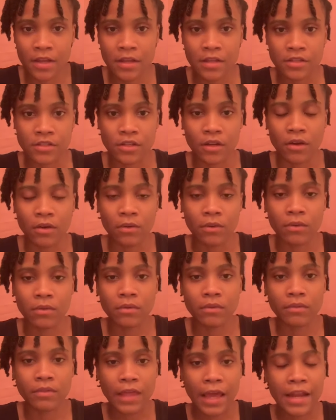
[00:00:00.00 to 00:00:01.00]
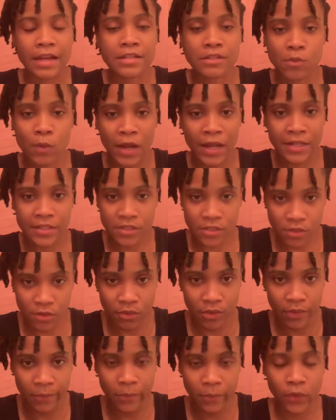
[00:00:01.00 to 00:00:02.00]
So that is why it's
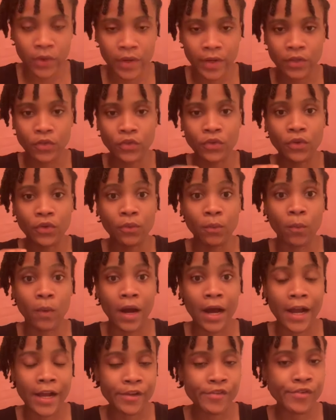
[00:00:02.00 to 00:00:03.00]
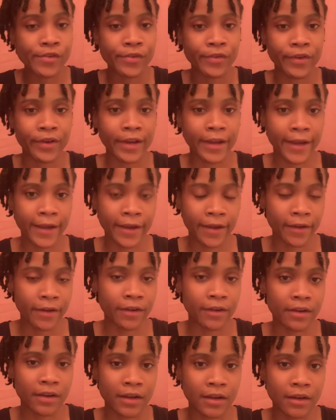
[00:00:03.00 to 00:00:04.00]
so important to wash your
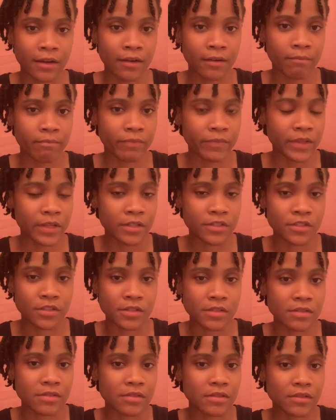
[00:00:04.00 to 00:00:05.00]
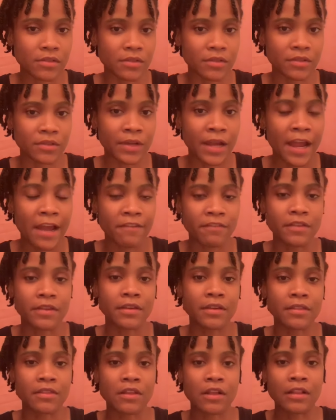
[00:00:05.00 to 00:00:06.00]
hair. It's just you have to
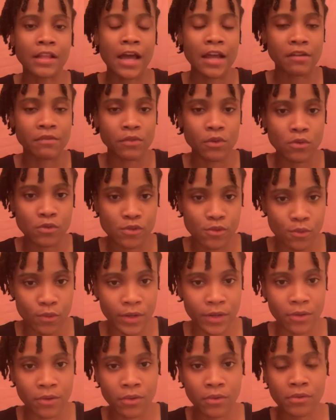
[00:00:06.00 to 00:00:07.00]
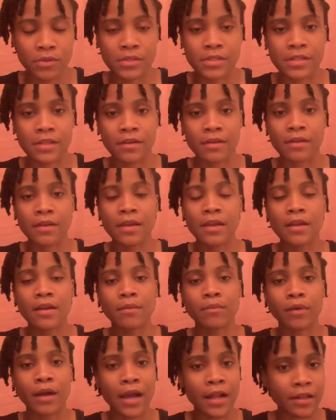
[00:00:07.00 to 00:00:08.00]
get a lot of those oils and
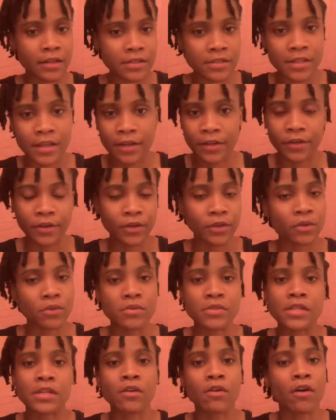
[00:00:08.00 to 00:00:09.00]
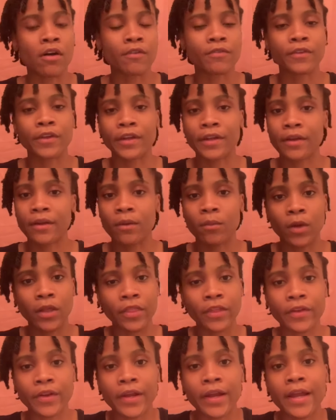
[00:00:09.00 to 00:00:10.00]
products that you're using off your hair,
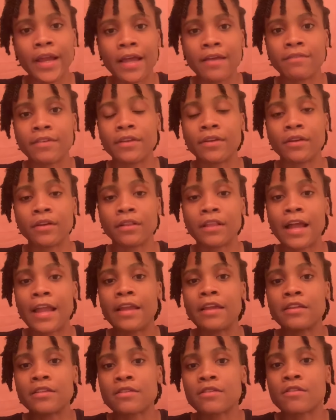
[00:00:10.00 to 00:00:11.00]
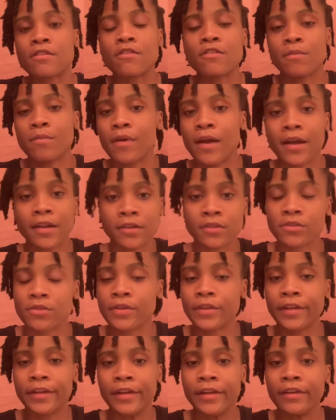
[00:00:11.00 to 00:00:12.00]
whether they're heavy or light. It's still product
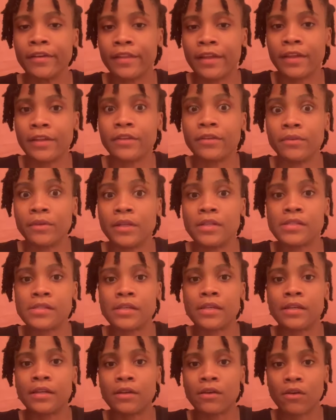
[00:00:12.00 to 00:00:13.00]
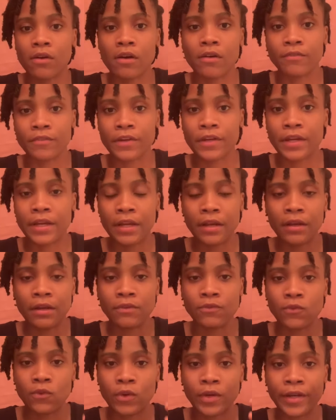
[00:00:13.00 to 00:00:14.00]
on your hair that you need to get it off your
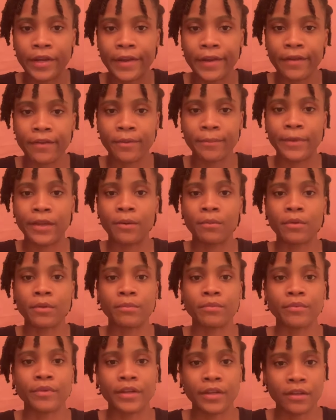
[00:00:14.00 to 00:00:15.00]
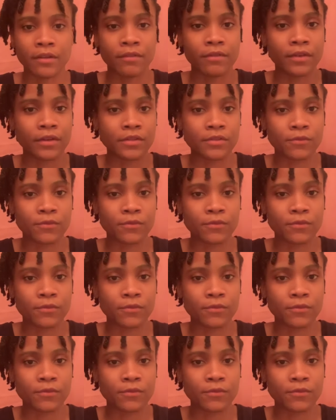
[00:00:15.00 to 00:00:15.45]
hair for your hair to be able to breathe and